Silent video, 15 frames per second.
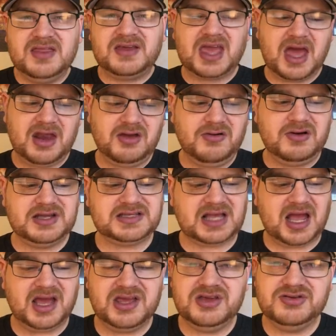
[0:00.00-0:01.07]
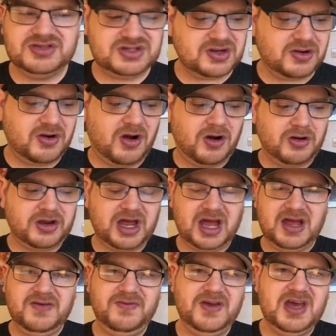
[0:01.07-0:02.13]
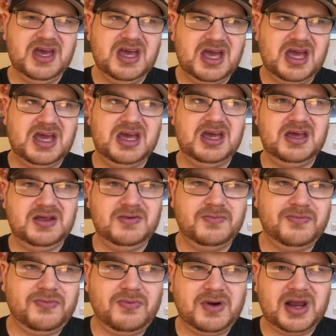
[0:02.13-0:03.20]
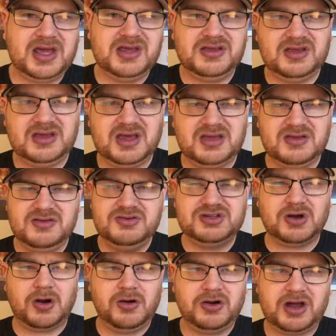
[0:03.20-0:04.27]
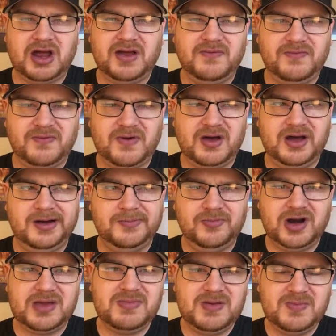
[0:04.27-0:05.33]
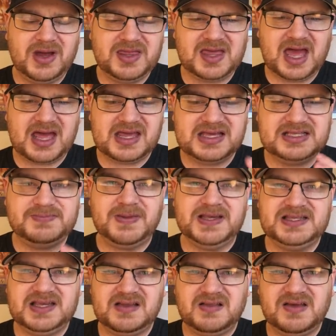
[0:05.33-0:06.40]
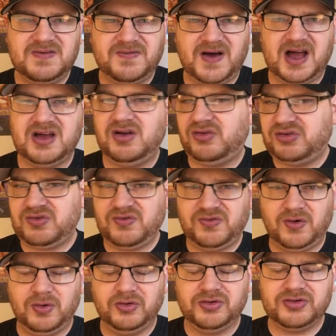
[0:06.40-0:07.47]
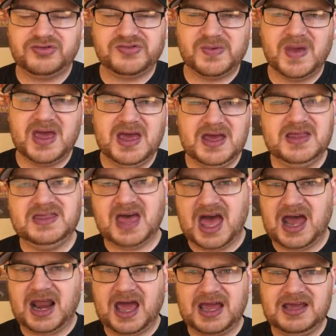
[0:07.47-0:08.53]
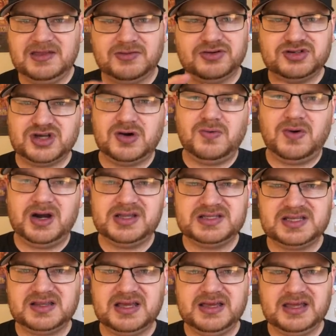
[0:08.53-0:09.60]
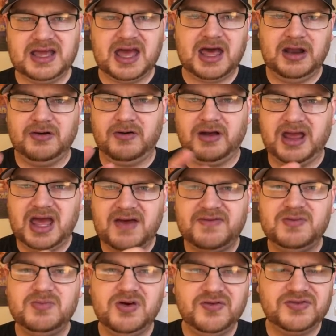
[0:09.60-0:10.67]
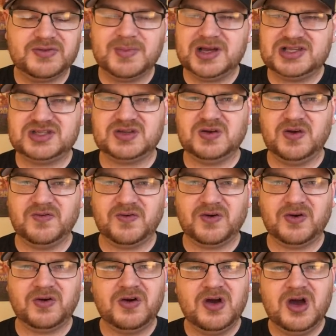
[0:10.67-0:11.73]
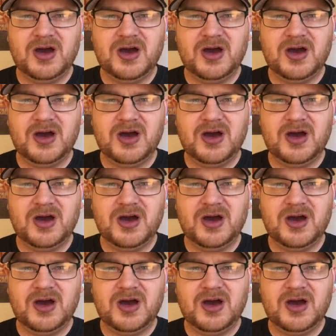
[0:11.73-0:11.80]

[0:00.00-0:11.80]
The categories I use are archive, and when I use archive, um, what I mean by that is basically files or folders that I either don't want to delete yet, or I haven't moved to my server,